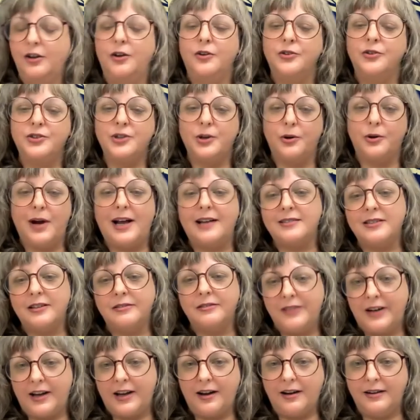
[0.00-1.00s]
So as a
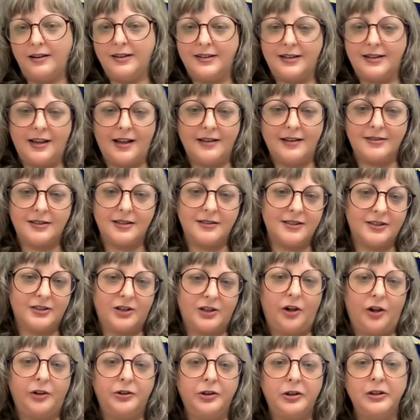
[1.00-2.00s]
fan and as a
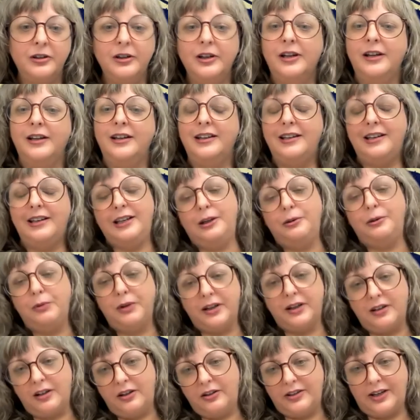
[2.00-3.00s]
scholar, he would
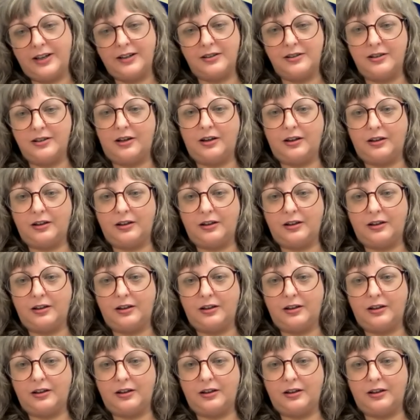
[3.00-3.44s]
collect